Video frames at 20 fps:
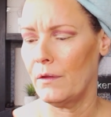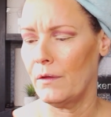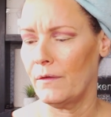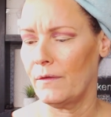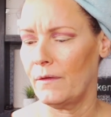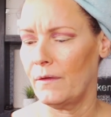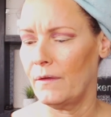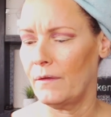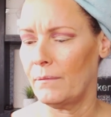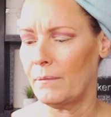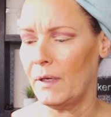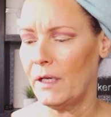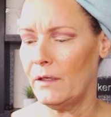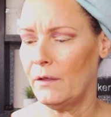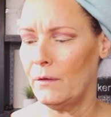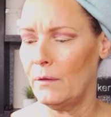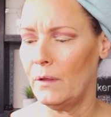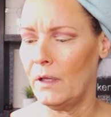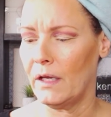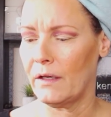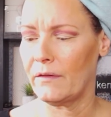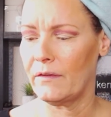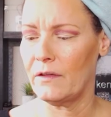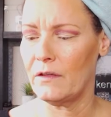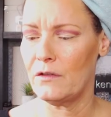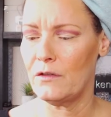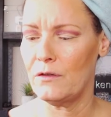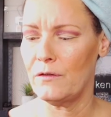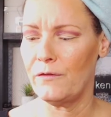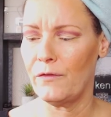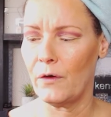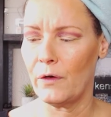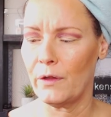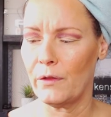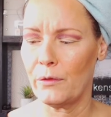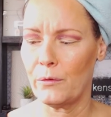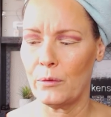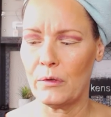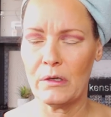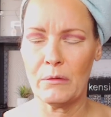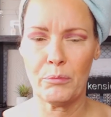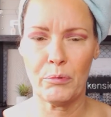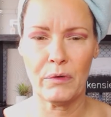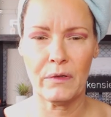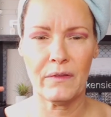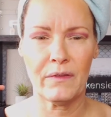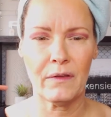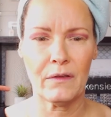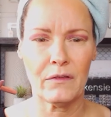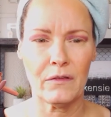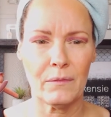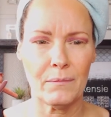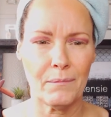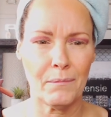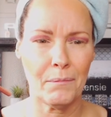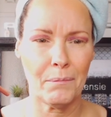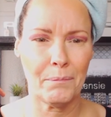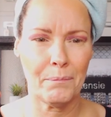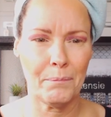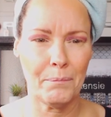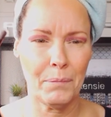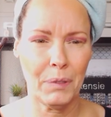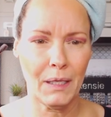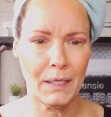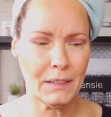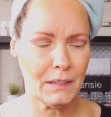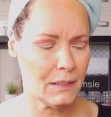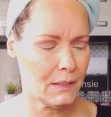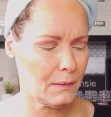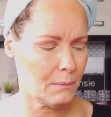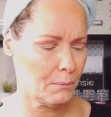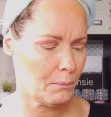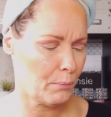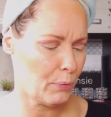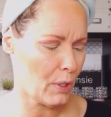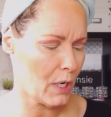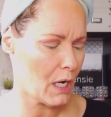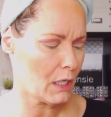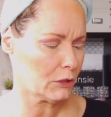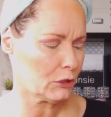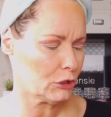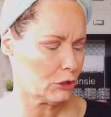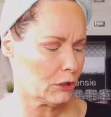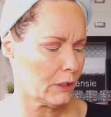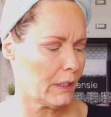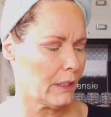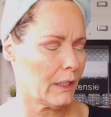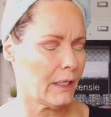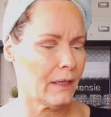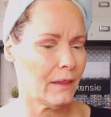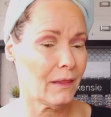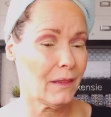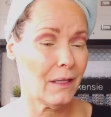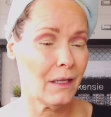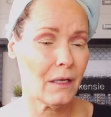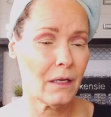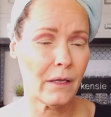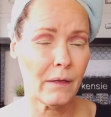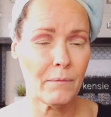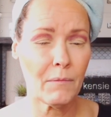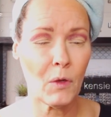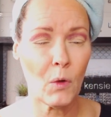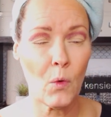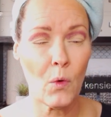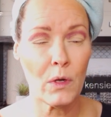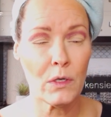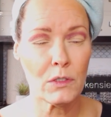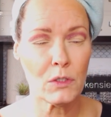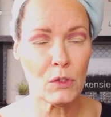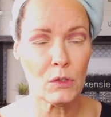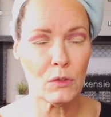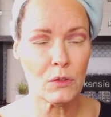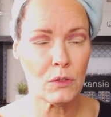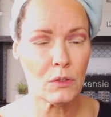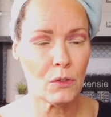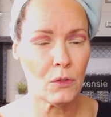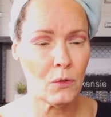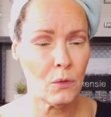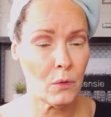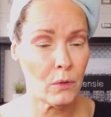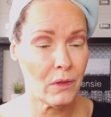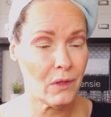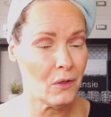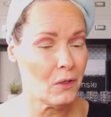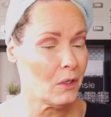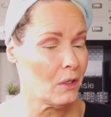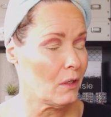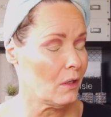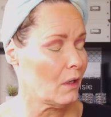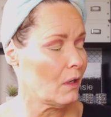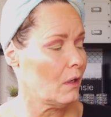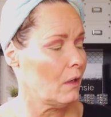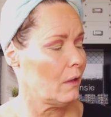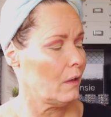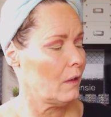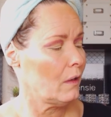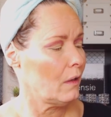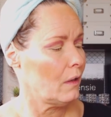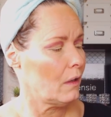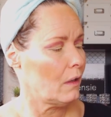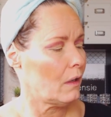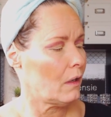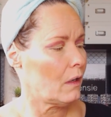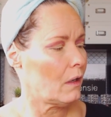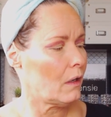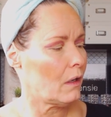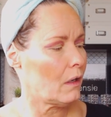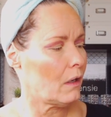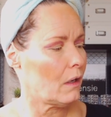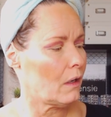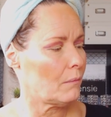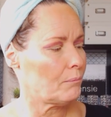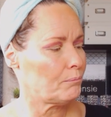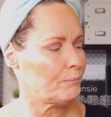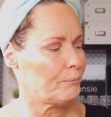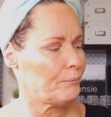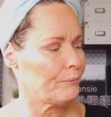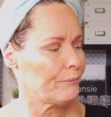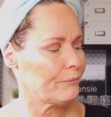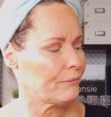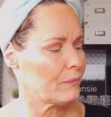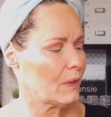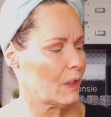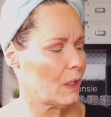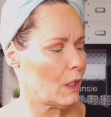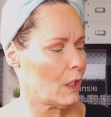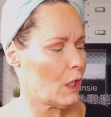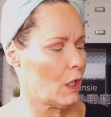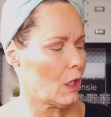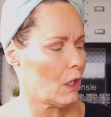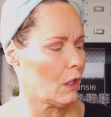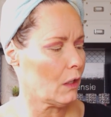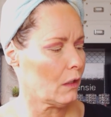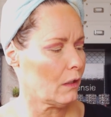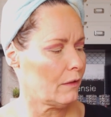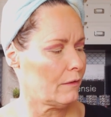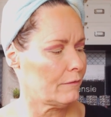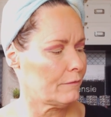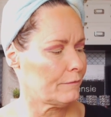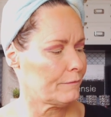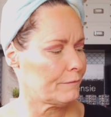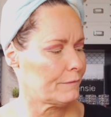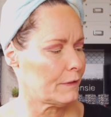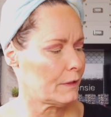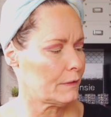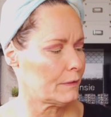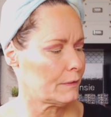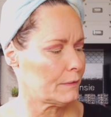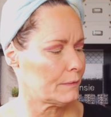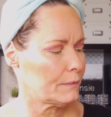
this is my new Luxie 243 Precision Blending Brush, and I think I'm going to do the olive.